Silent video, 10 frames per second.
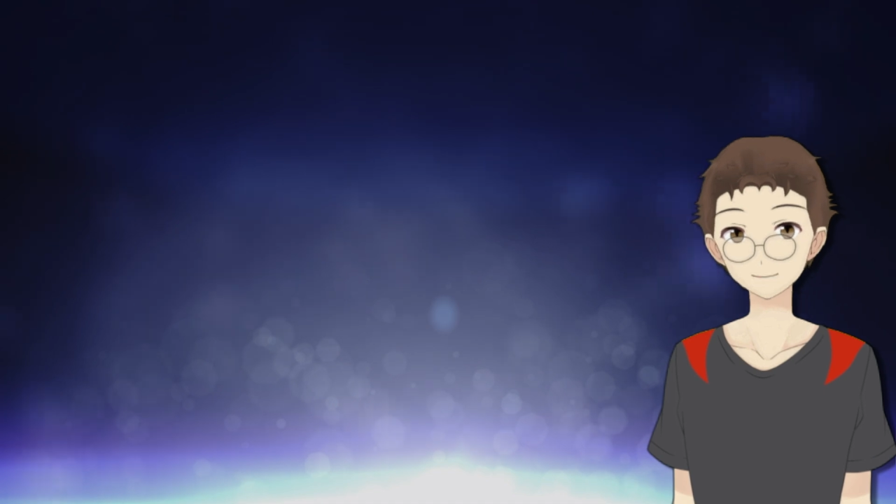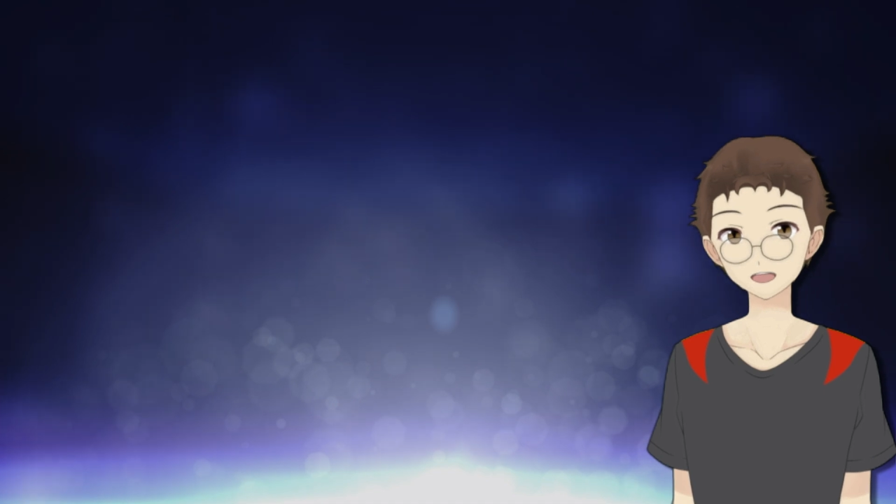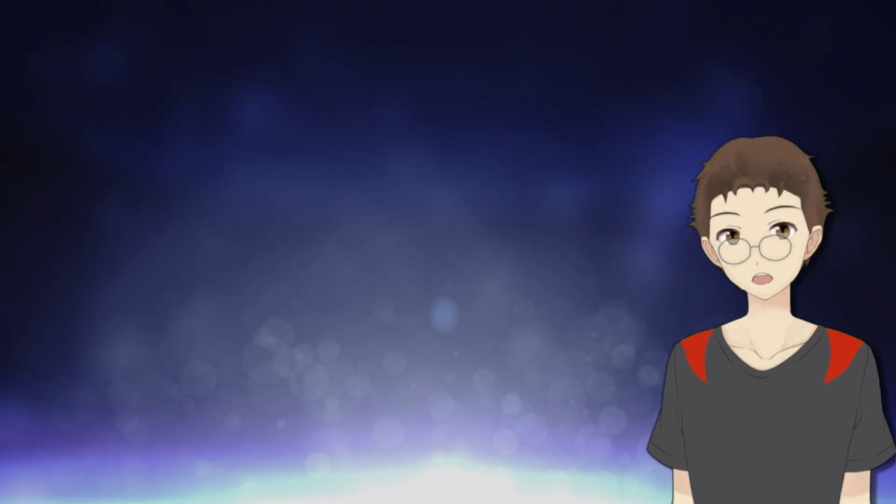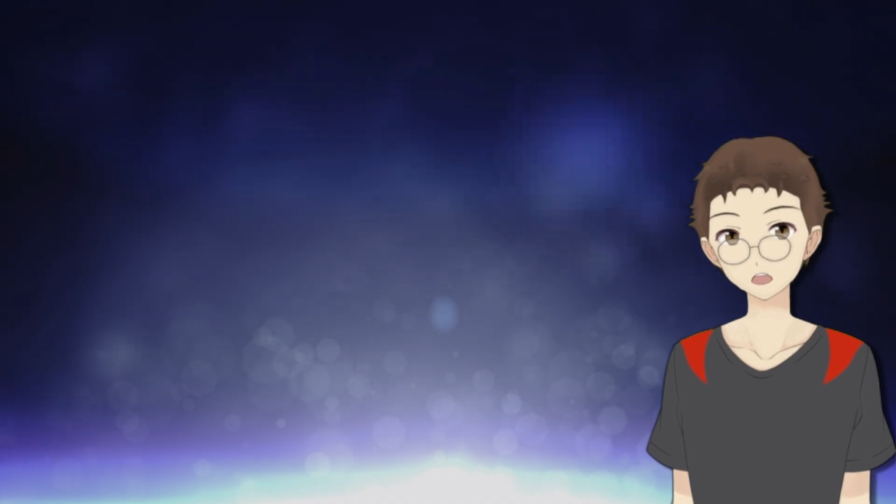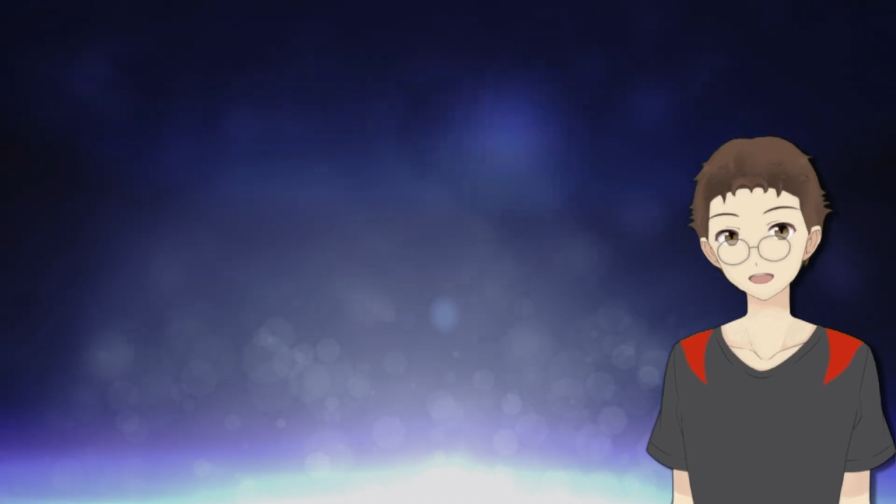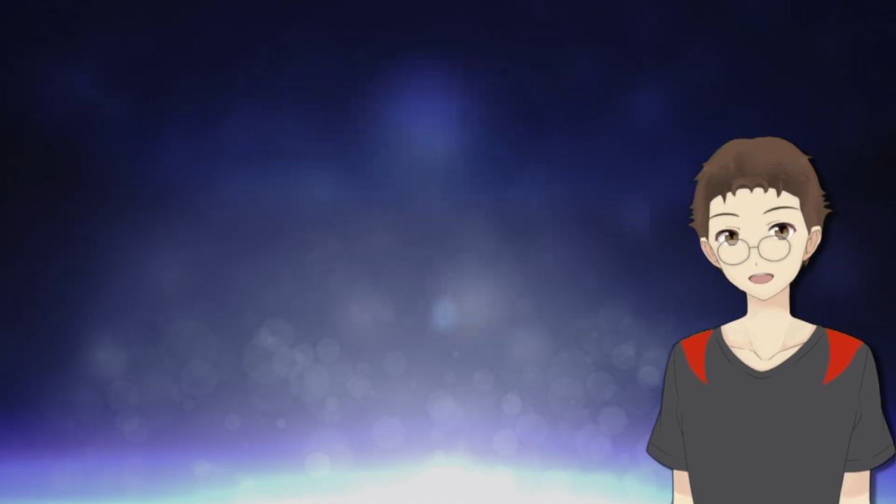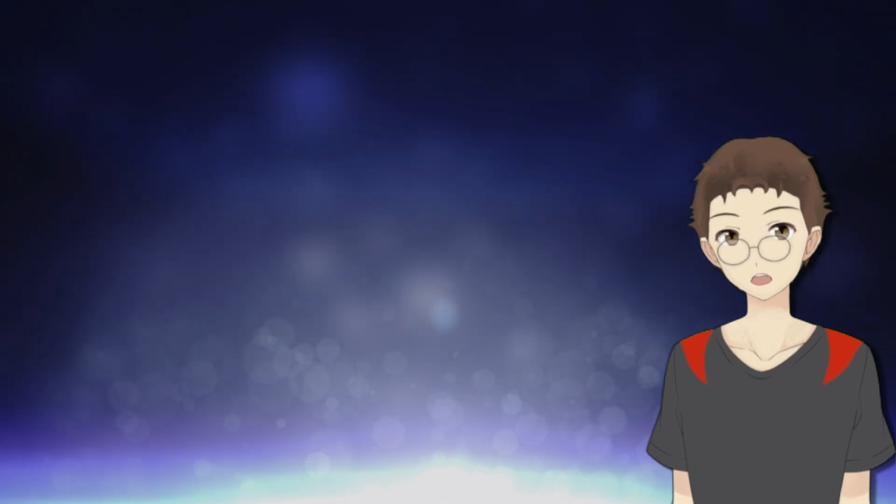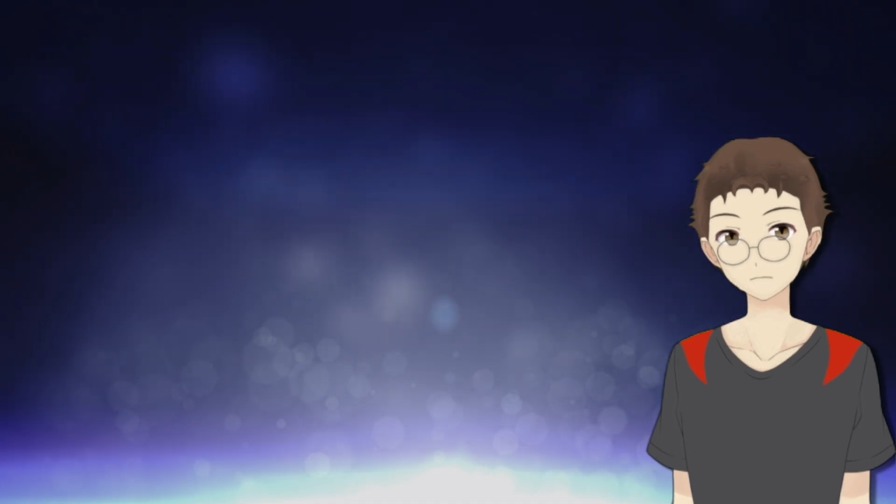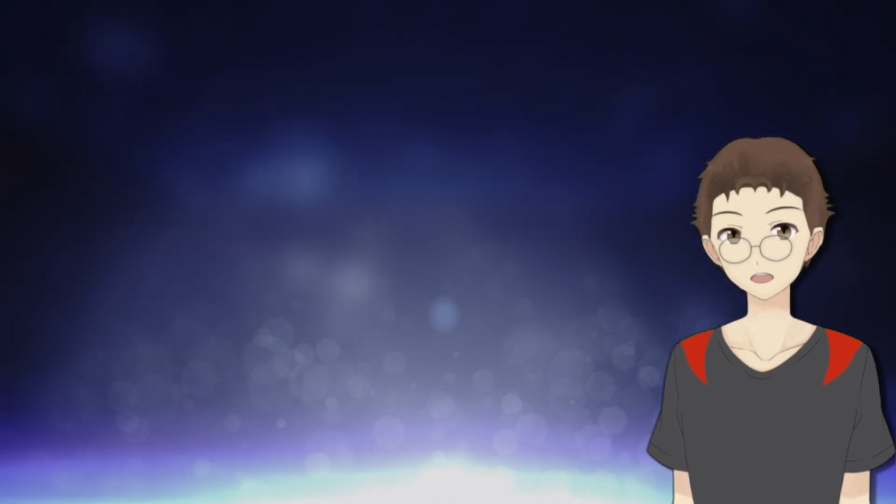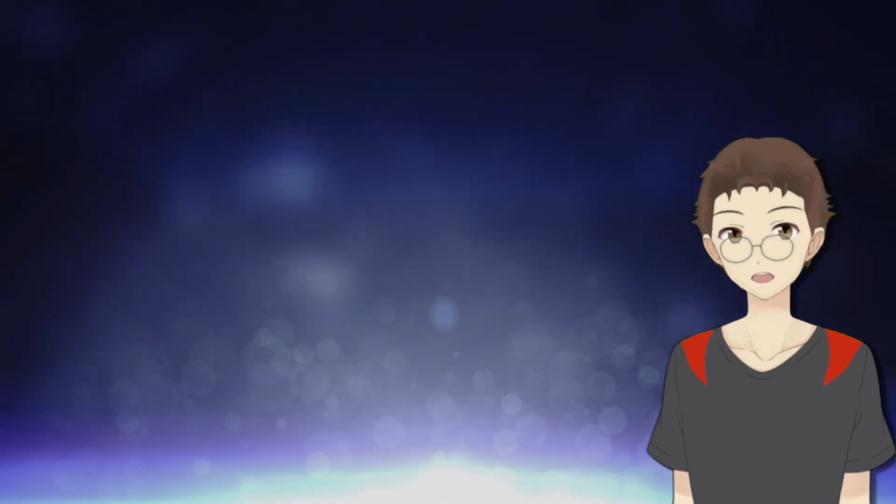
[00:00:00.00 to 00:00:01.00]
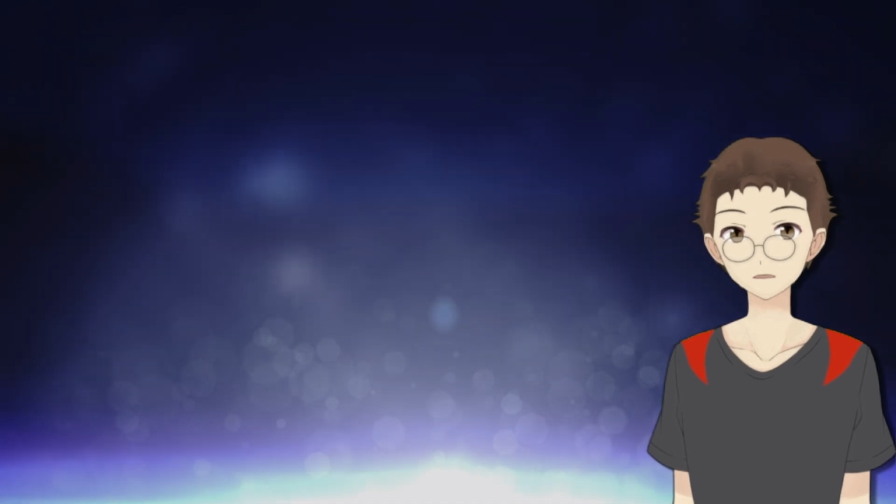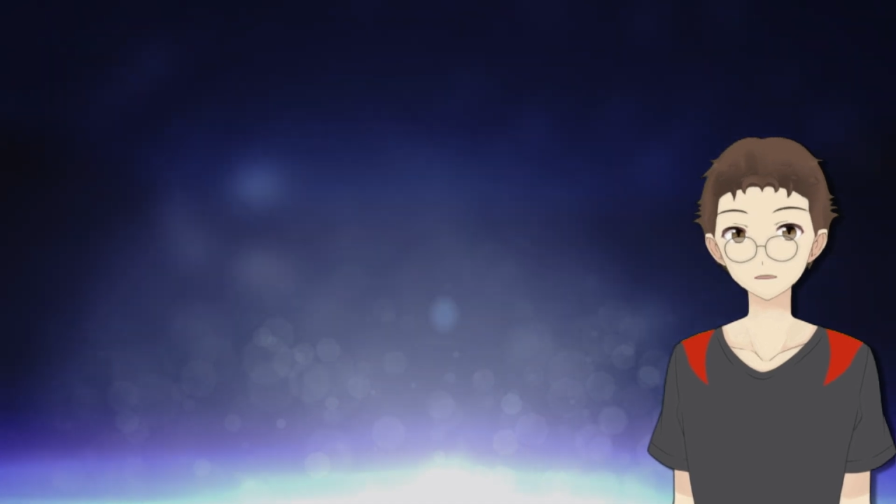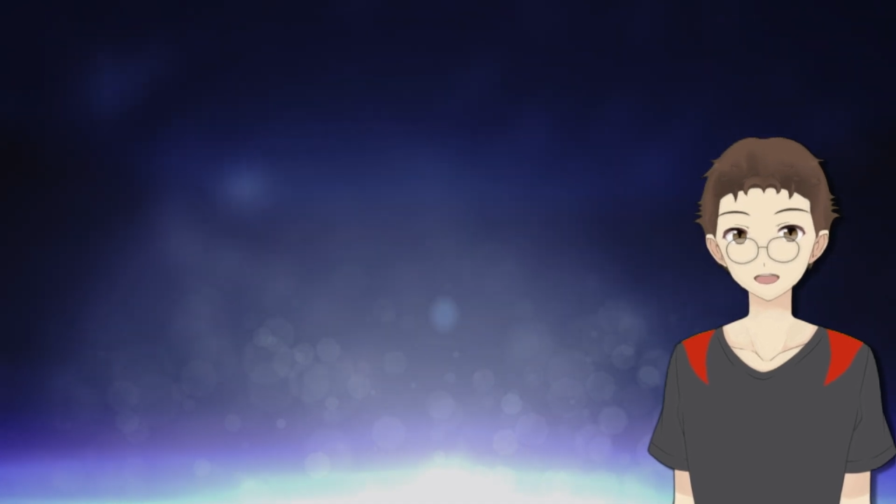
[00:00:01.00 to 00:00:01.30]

live streams, and the